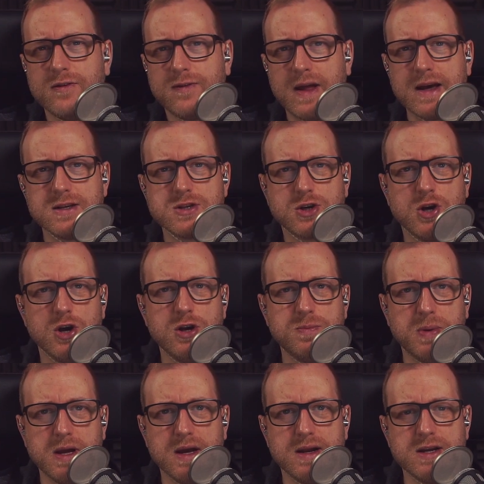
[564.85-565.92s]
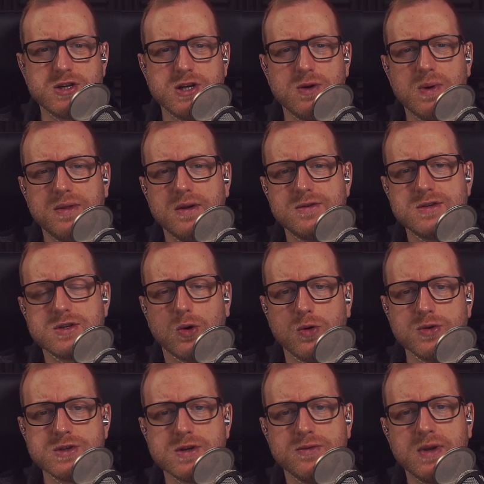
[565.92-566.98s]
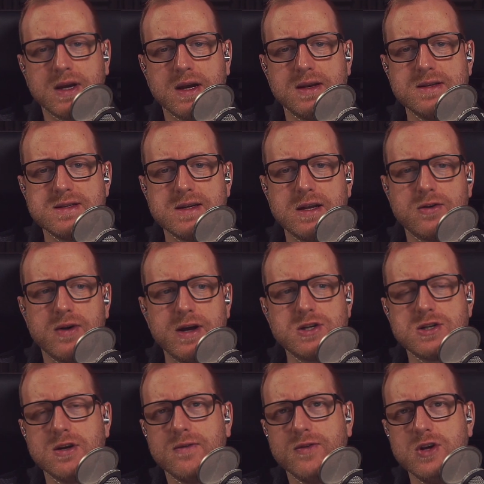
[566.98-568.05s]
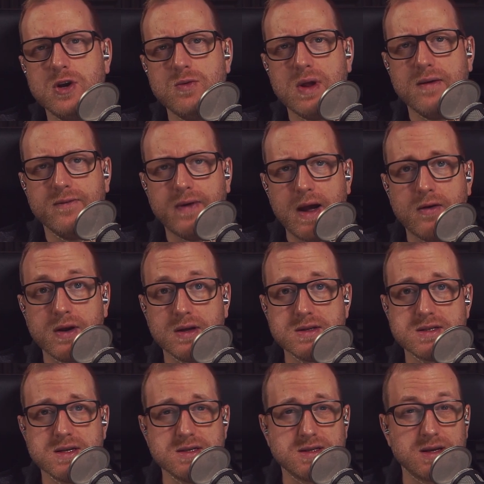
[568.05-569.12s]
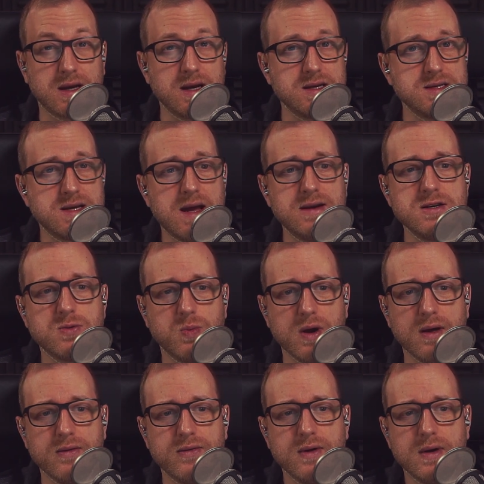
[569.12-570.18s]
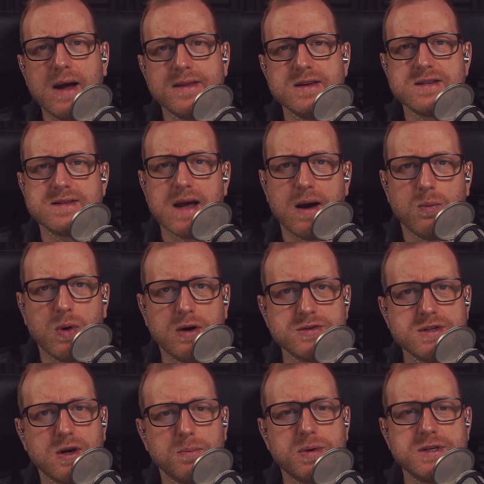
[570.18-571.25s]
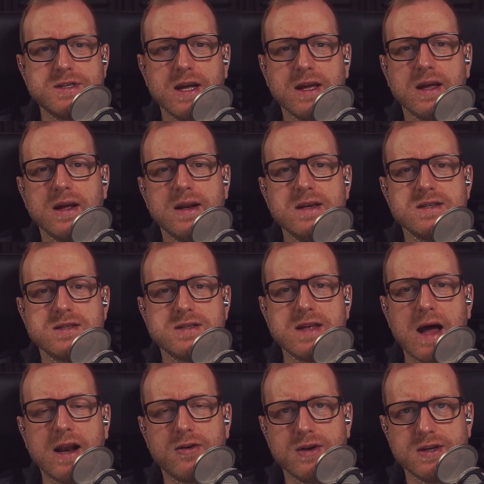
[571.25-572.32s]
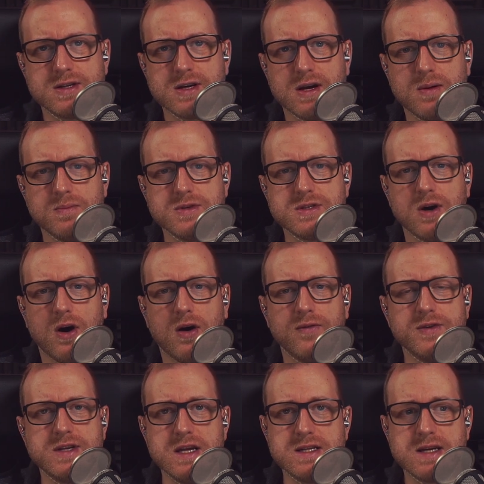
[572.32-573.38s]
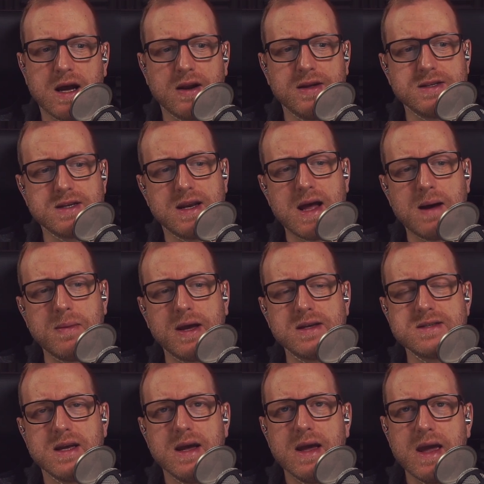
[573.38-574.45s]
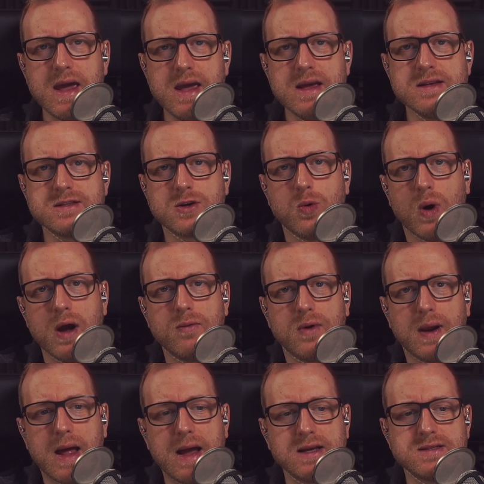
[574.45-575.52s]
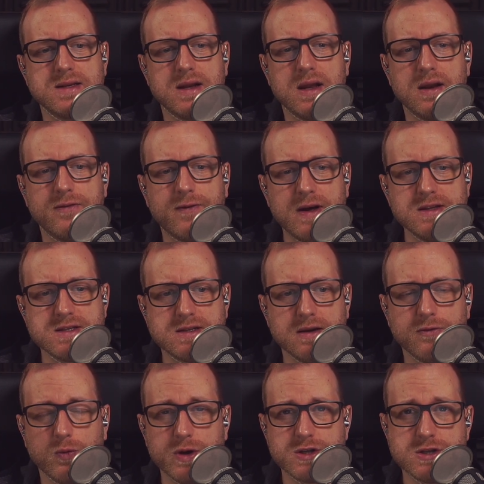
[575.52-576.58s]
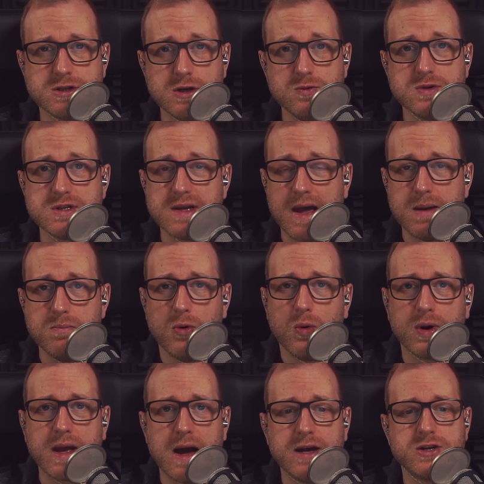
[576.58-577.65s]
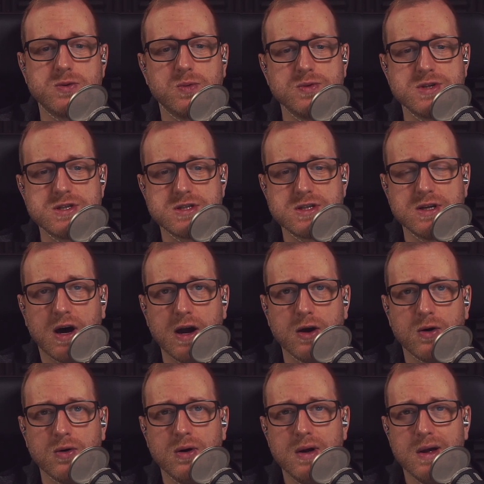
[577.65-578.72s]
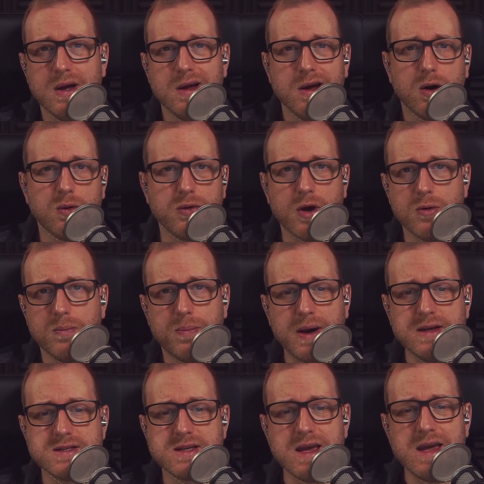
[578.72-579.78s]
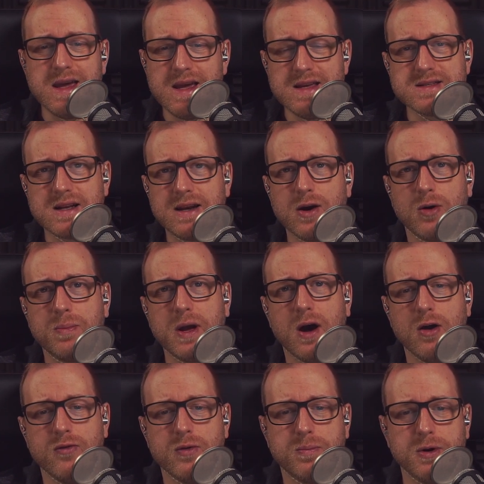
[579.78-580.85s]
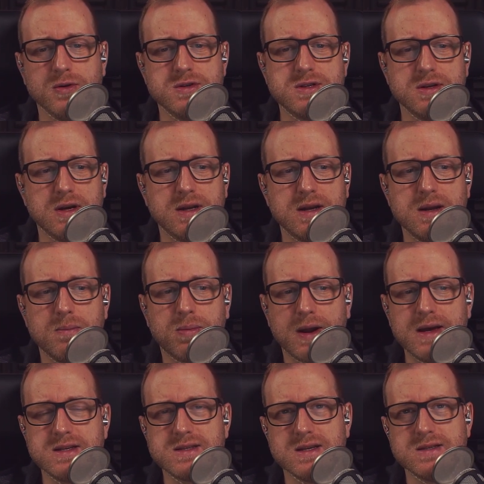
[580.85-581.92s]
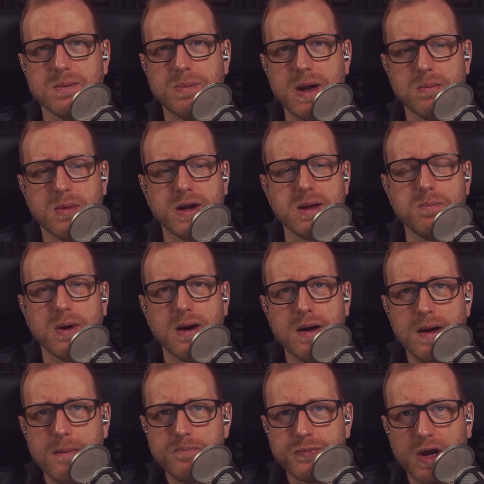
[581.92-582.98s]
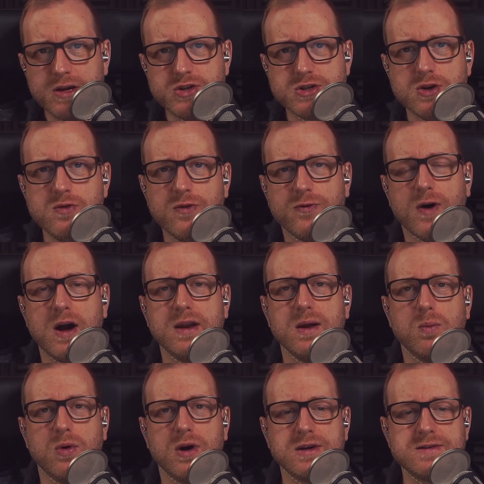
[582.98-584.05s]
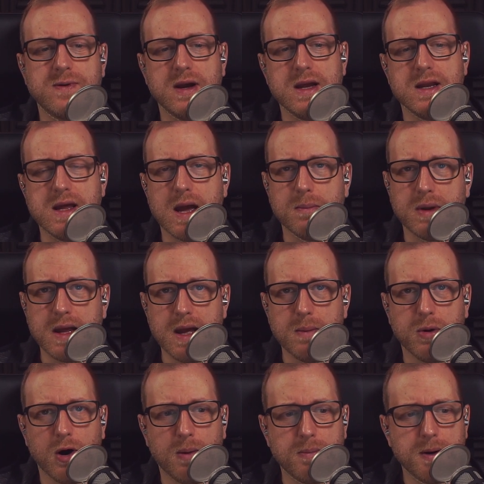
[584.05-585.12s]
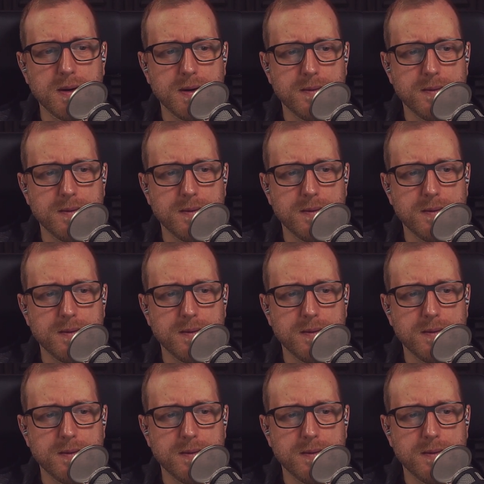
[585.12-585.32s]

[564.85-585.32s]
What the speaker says: flex could be an issue, and there's also the consideration of unit variances to contend with, and the sound, whilst not particularly stellar in terms of detail and dynamics, is quite relaxed and inoffensive, which suits a more casual style, although bass is a little bit overboosted and in places a bit muddy, but I do find it works for EDM and hip-hop.